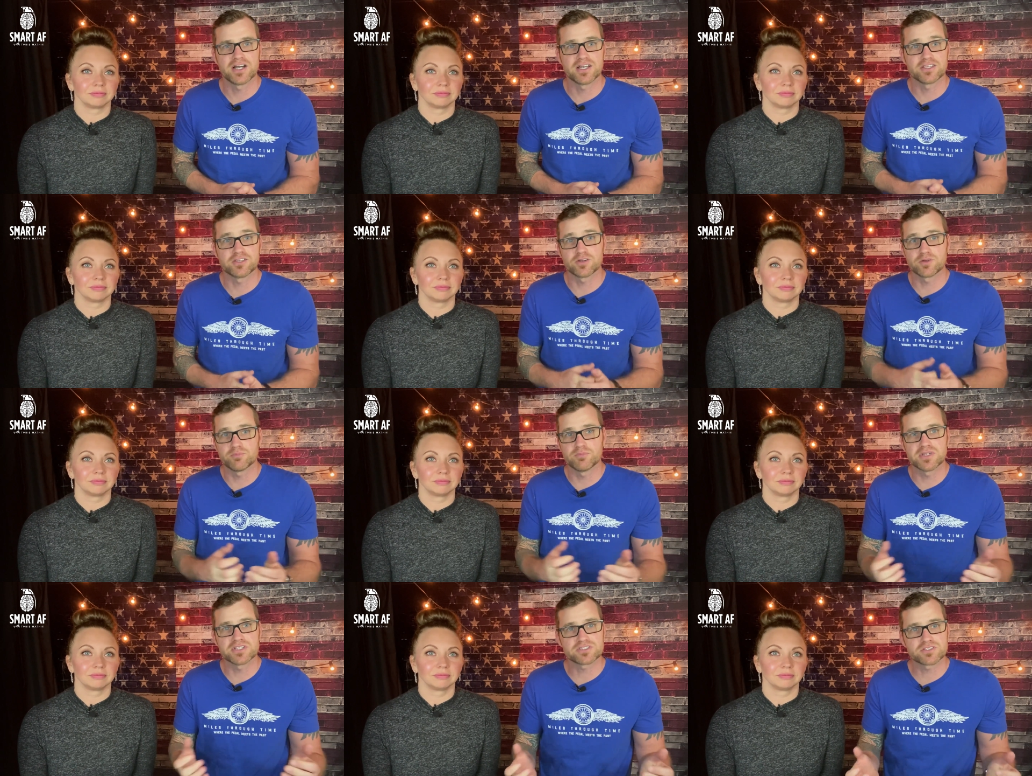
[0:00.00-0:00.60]

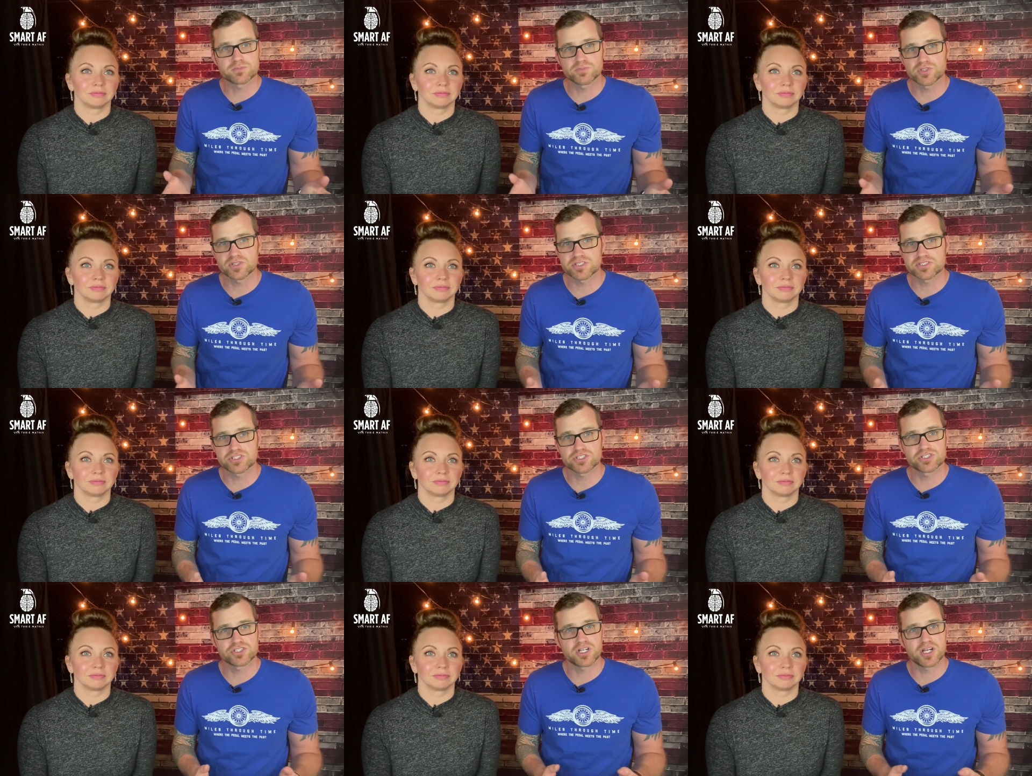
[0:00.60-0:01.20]
Speaker 1: You're miserable
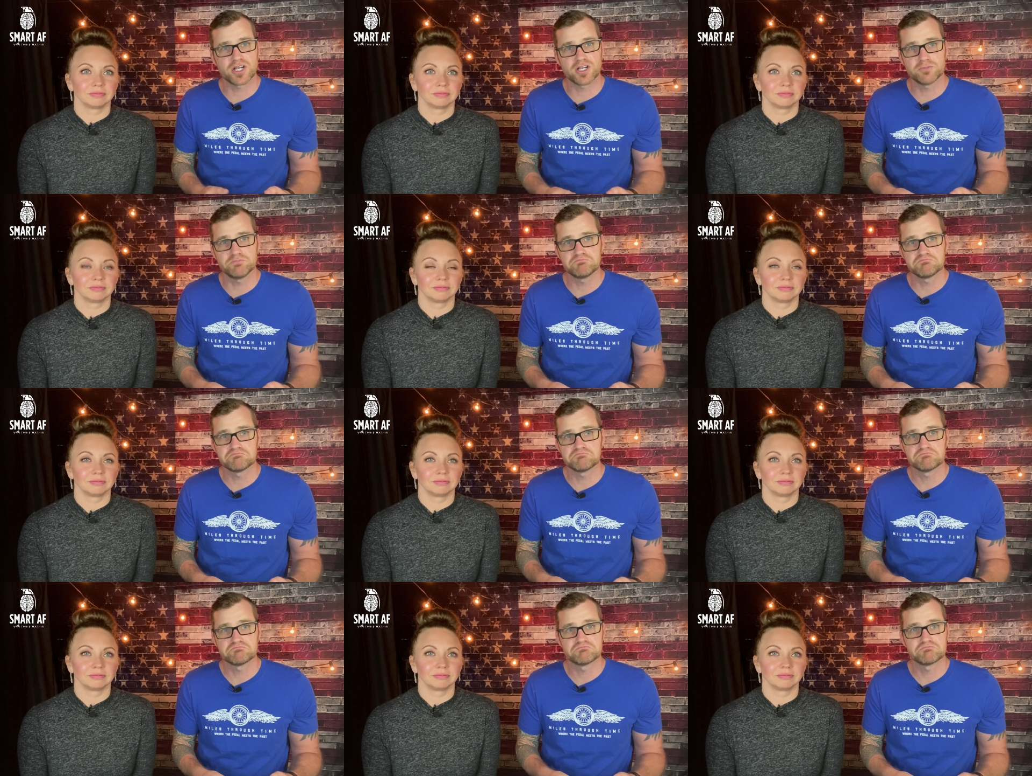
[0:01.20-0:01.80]
at your
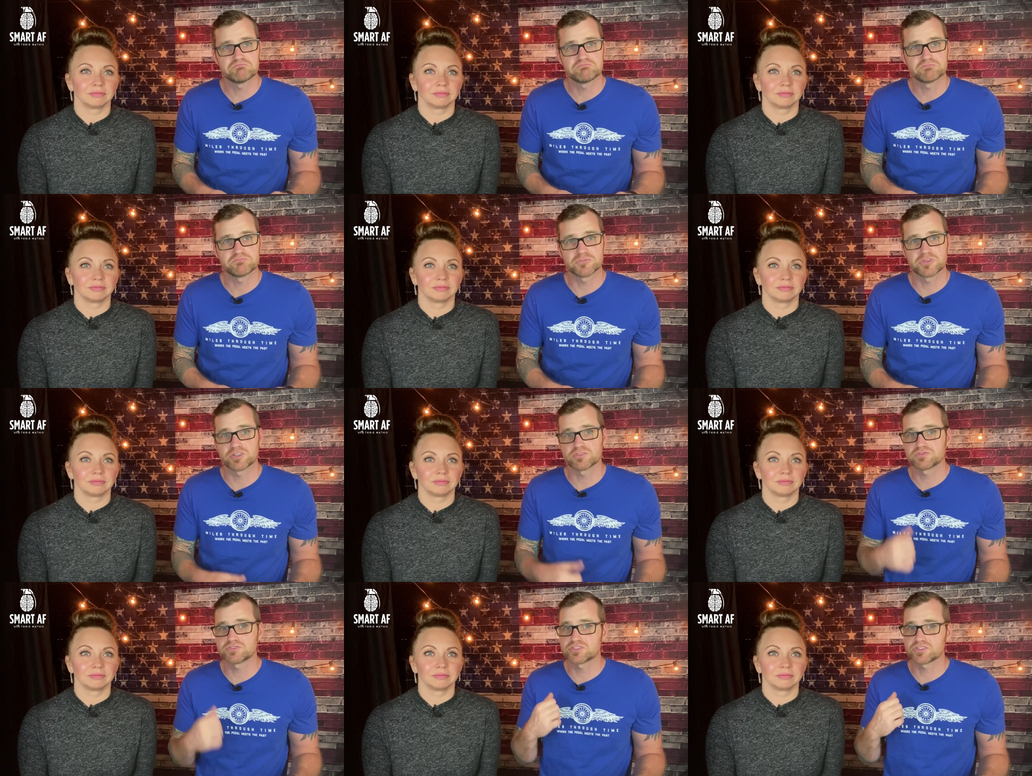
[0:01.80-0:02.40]
job,
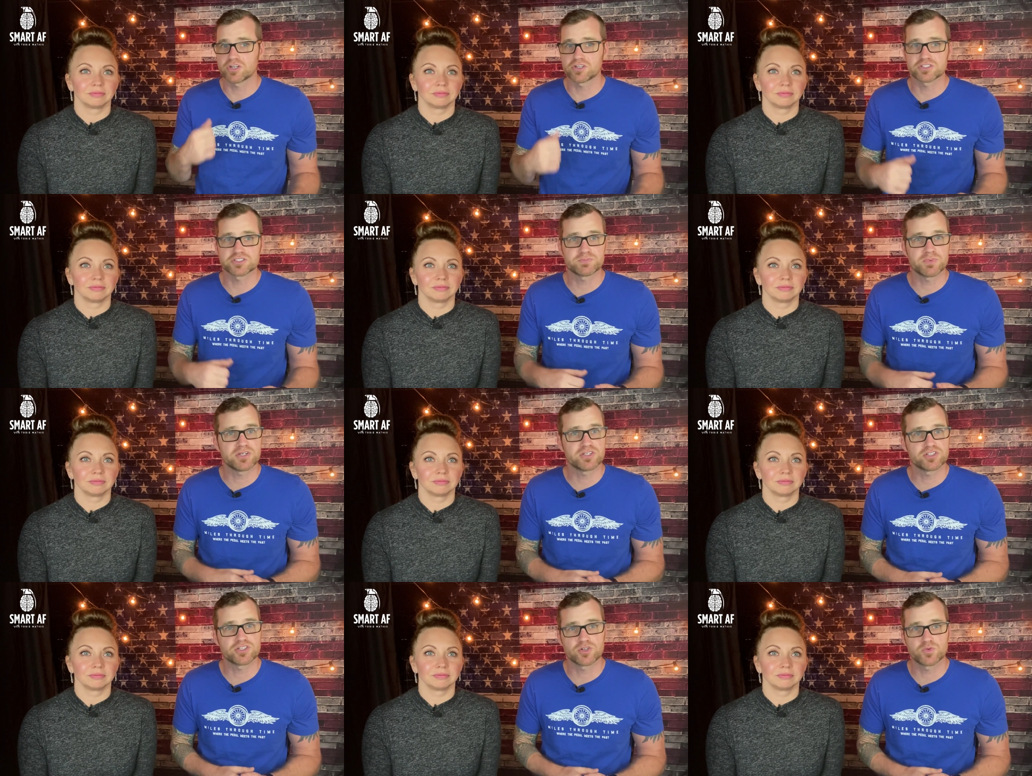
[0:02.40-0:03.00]
you know, start
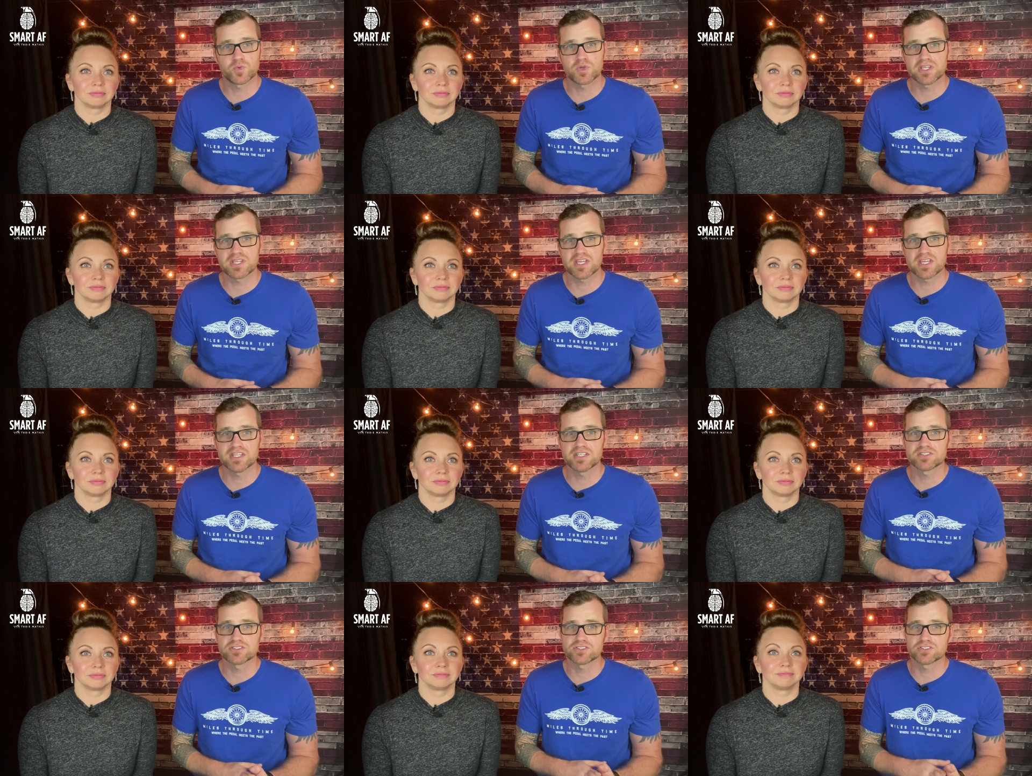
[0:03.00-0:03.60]
spending your
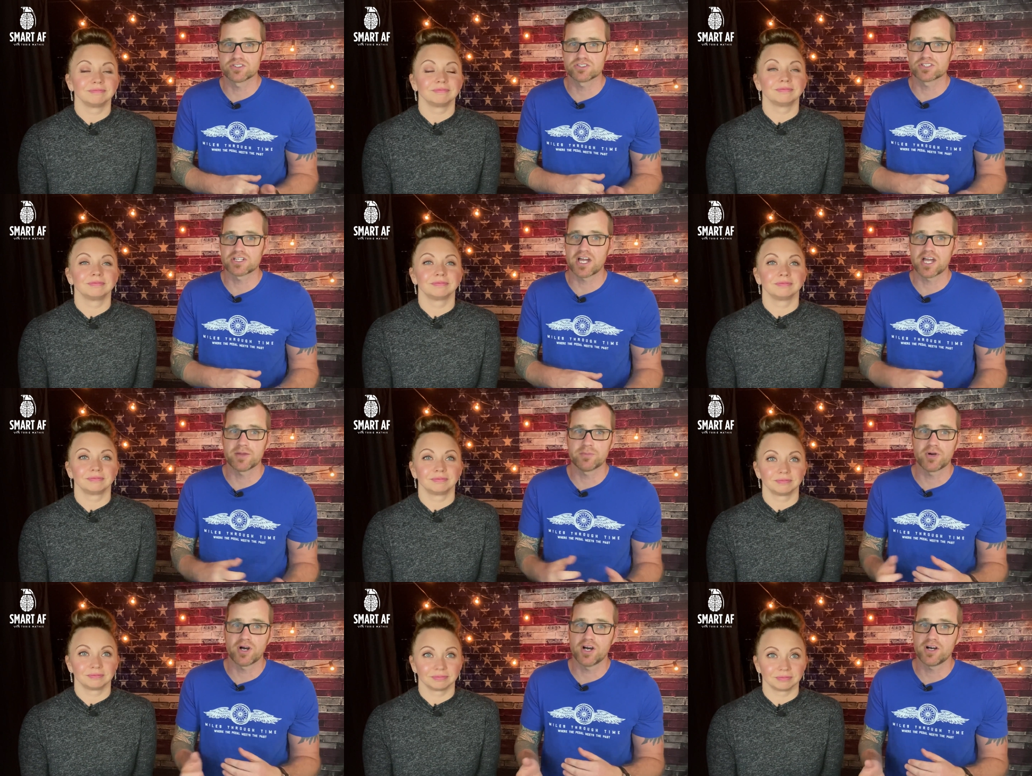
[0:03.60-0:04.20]
weekends and your
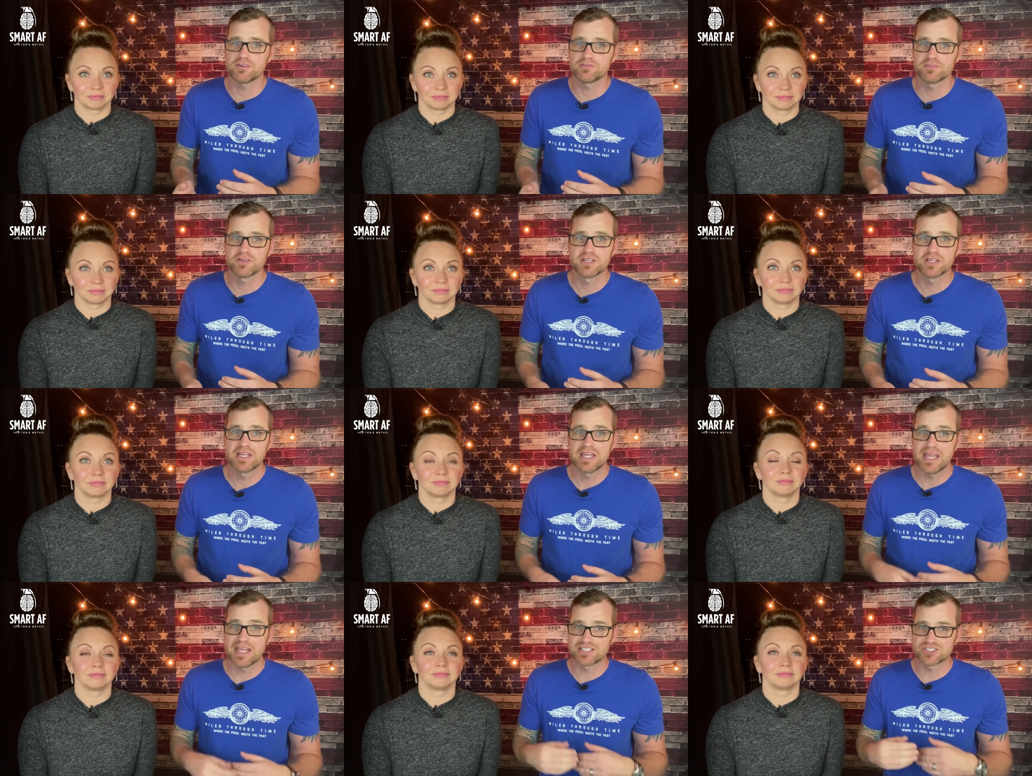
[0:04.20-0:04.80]
time off
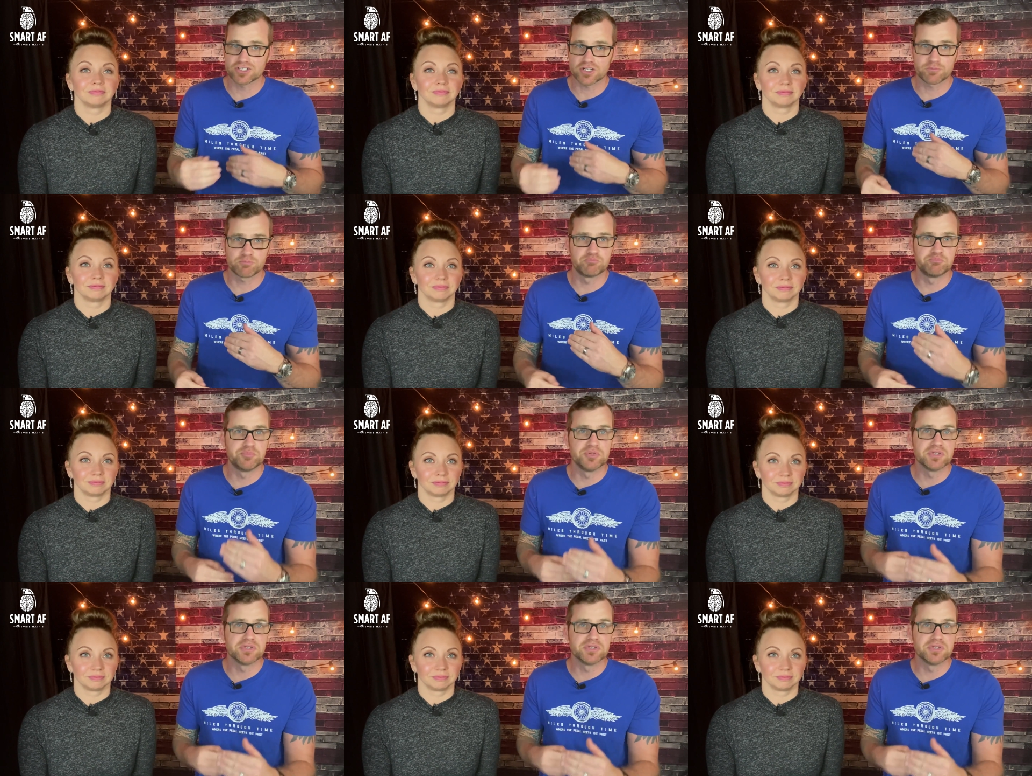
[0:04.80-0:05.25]
and start